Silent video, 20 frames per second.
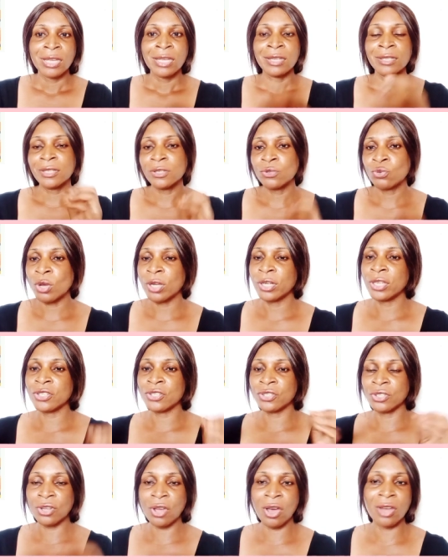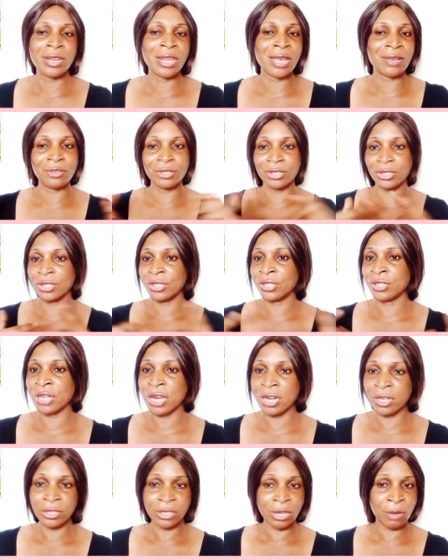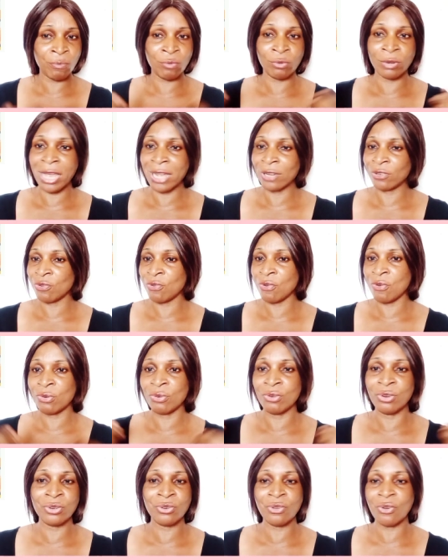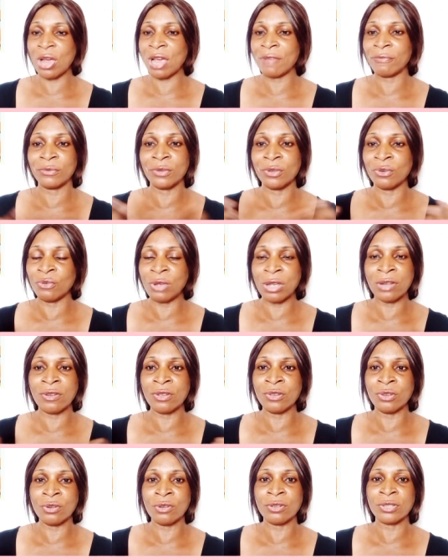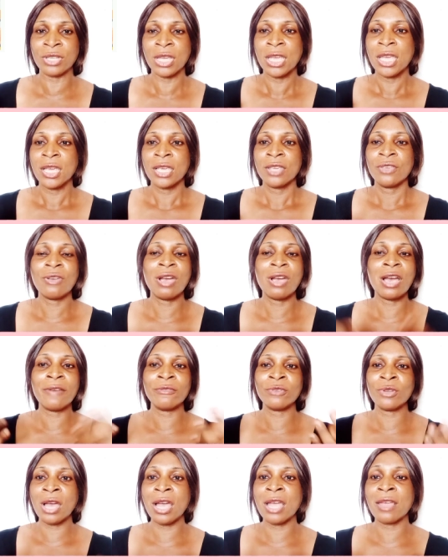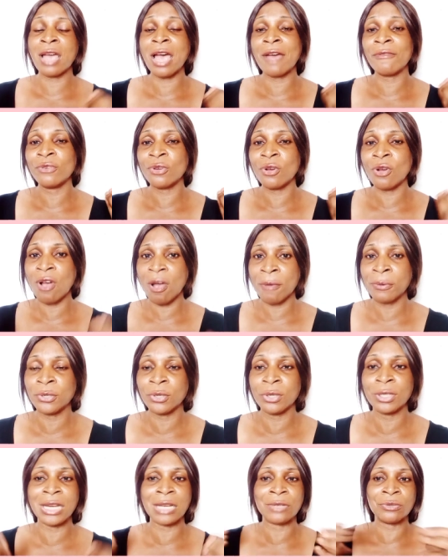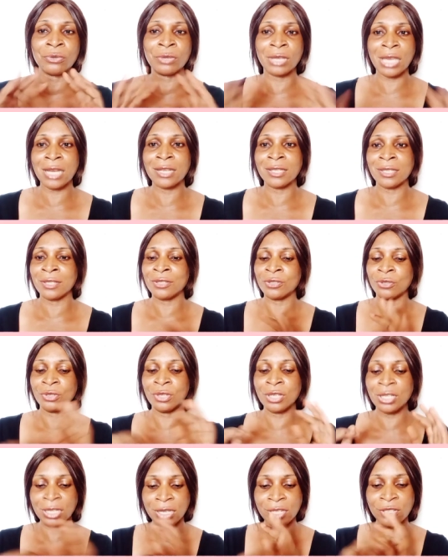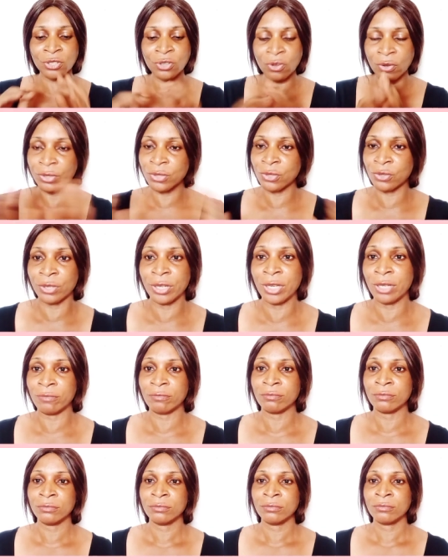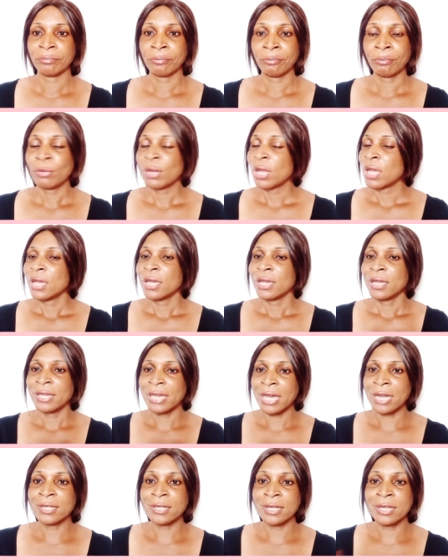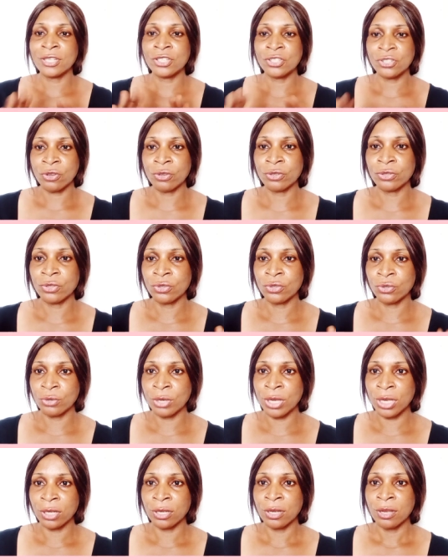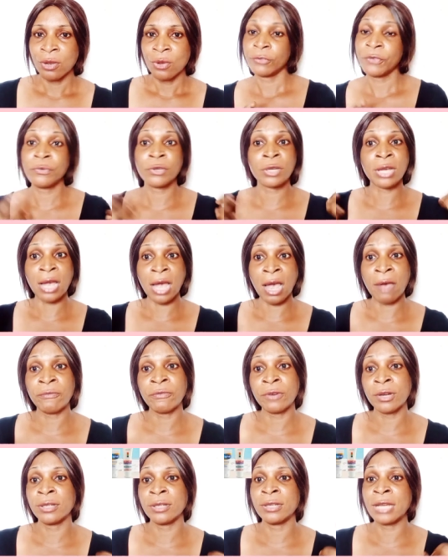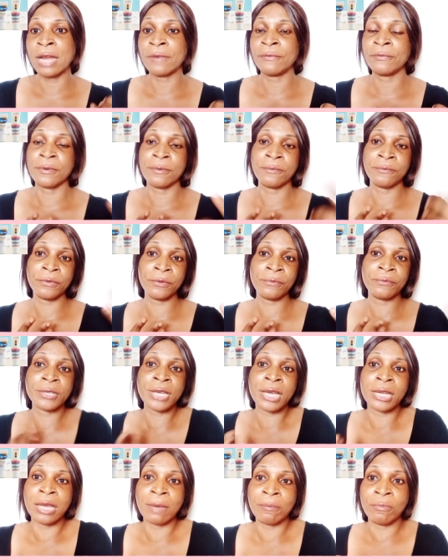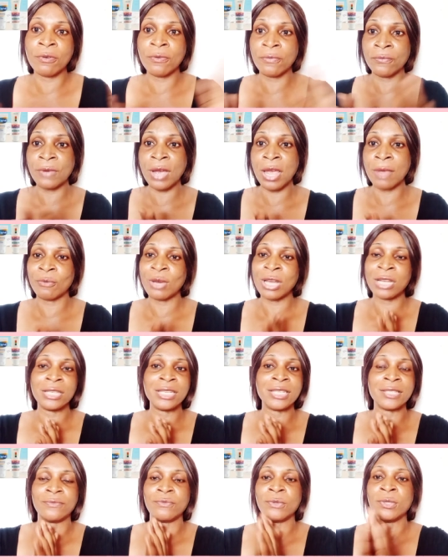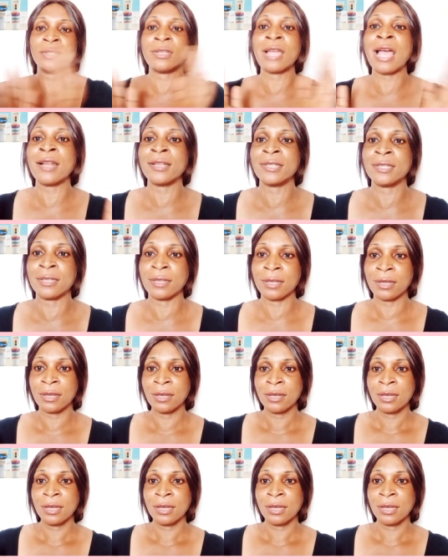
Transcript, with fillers: this one is non-negotiable. I don't you don't have to you you don't you have don't, you have no option that to get this. You need a sunscreen. Get a sunscreen if you can afford that from 50 and above fine but at least with 30